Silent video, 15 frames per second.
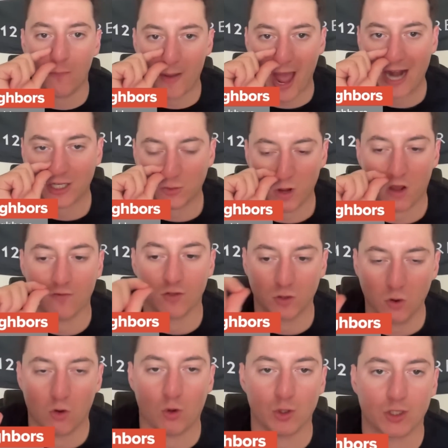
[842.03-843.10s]
Pac-12
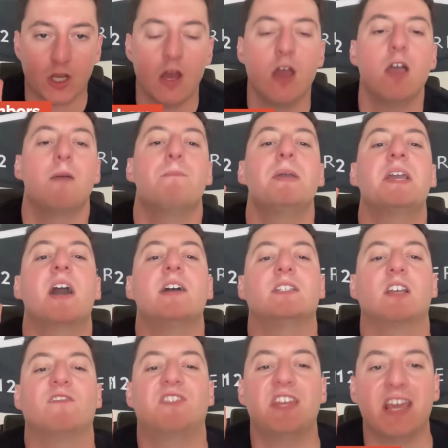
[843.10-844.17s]
schools because
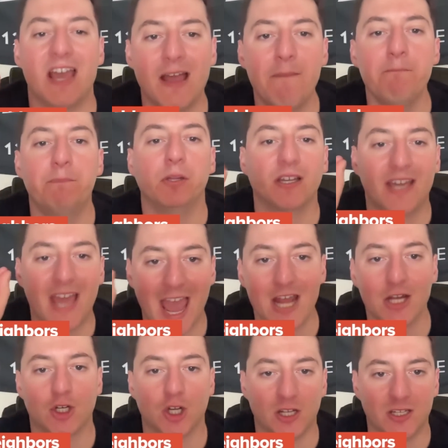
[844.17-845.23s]
of the
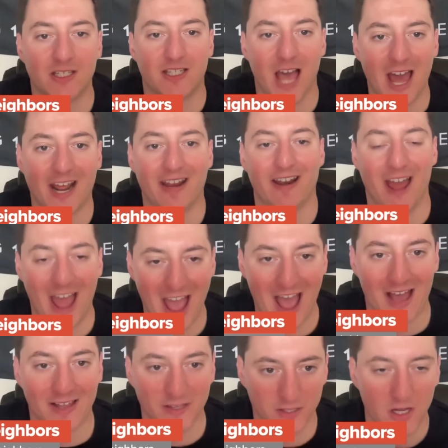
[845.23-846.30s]
implications that it
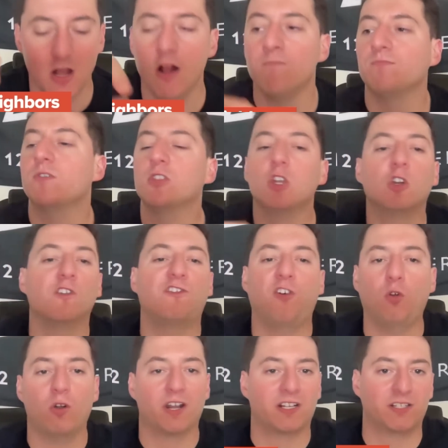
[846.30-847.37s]
has. There are
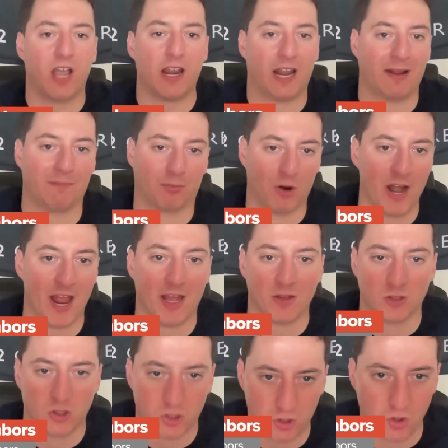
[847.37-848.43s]
four exciting
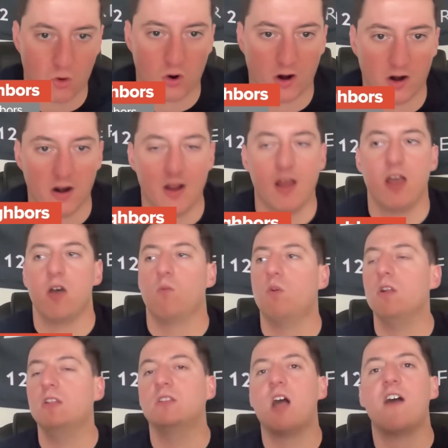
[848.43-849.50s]
brands, sure.
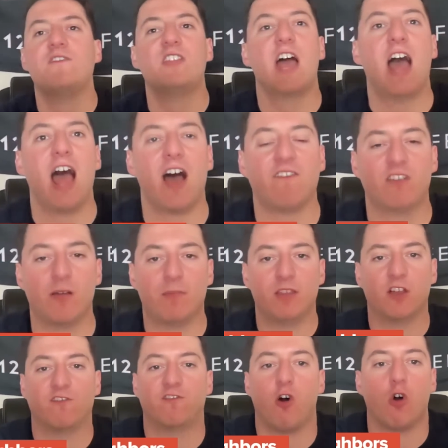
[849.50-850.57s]
Would love to have them in
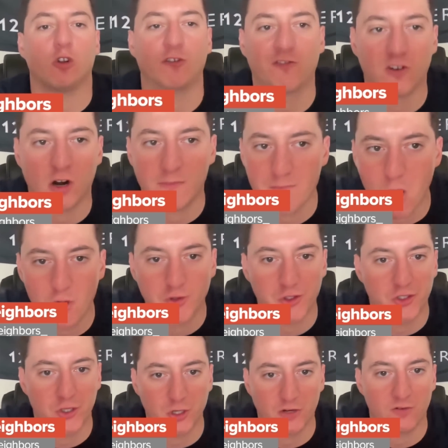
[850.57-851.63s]
the fold for a
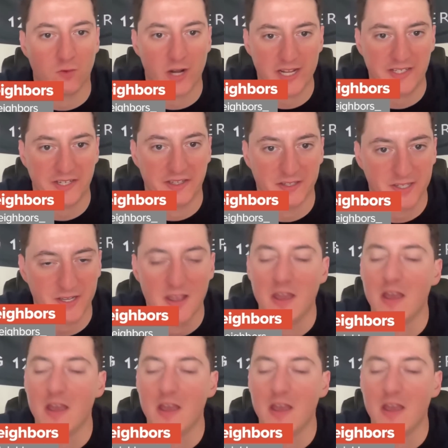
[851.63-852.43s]
multitude of reasons.